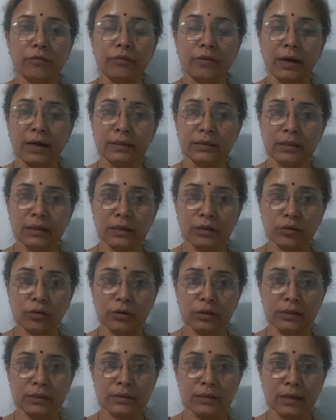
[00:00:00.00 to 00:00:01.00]
Why they are
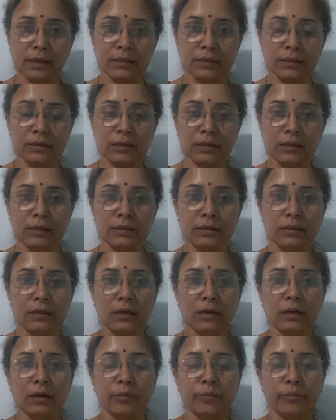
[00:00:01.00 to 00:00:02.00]
called as ice dyes?
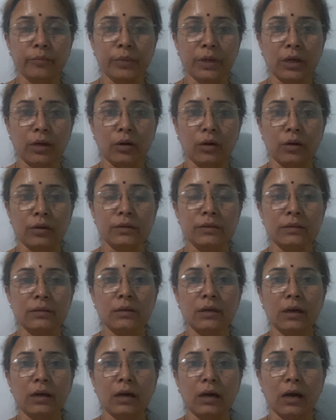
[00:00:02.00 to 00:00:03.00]
Because
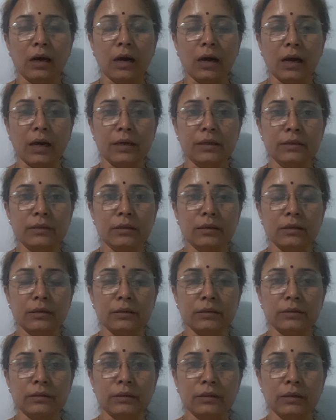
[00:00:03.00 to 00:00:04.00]

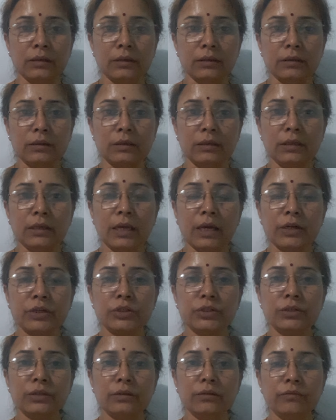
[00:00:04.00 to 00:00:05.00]
the
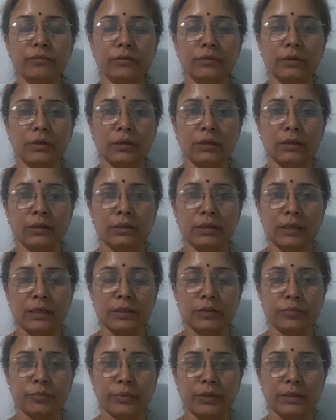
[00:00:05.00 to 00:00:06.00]
reaction
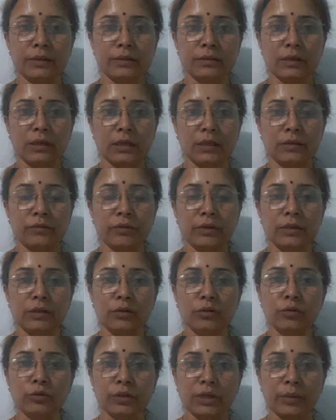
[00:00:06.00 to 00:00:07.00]
takes place at very
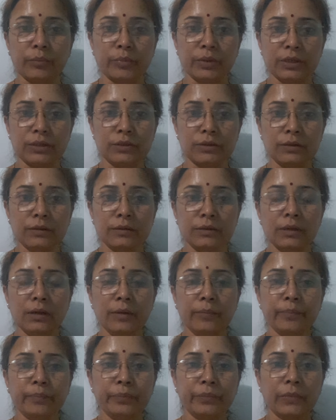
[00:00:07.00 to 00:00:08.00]
low temperatures,
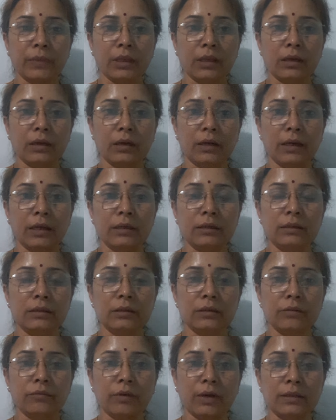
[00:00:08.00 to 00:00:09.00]
and
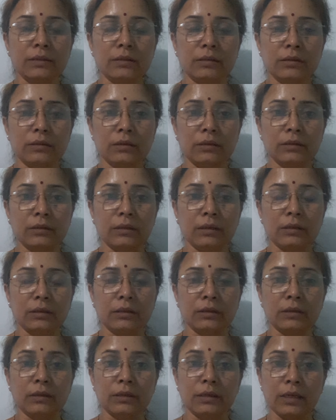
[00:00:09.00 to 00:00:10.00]
once
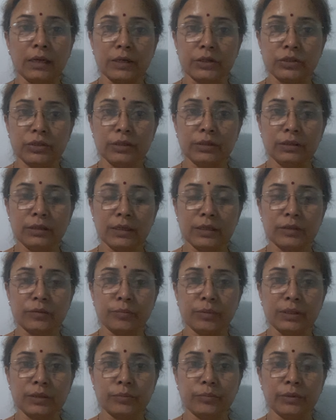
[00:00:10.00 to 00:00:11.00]
the reaction takes
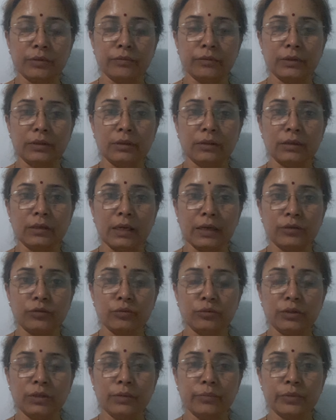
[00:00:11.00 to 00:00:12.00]
place between the
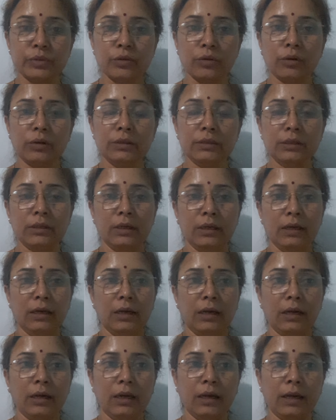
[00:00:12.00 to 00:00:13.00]
diazonium salt
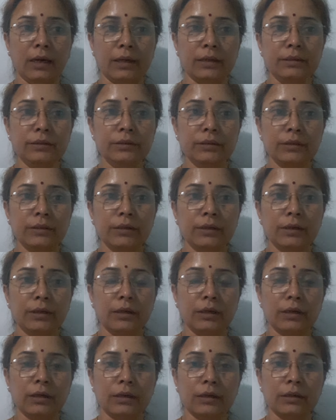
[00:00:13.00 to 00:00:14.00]
and
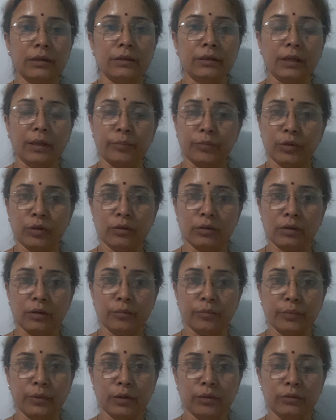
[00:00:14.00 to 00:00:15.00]
naphthol
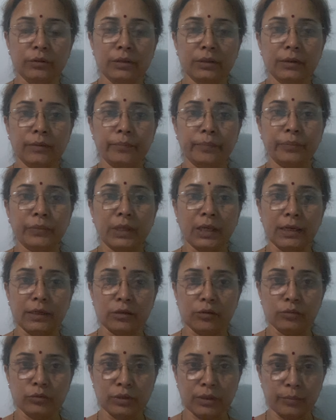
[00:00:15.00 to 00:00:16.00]
compound at
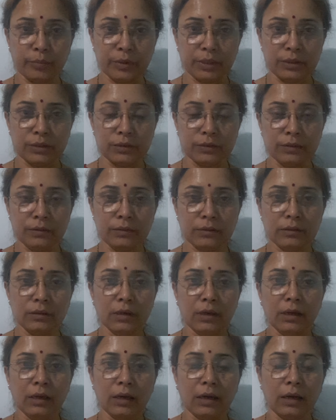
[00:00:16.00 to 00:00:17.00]
low temperatures,
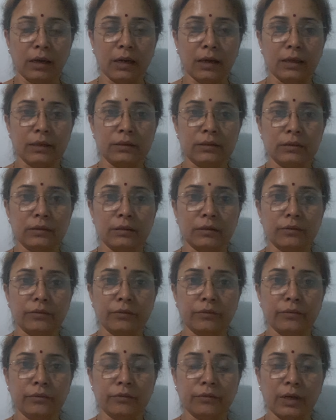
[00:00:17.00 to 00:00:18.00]
and
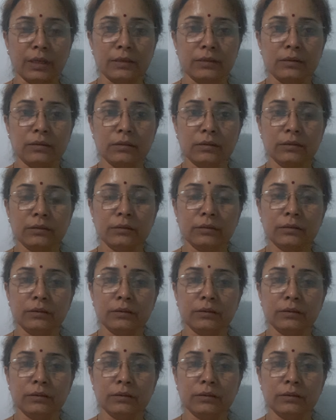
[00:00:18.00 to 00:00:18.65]
once the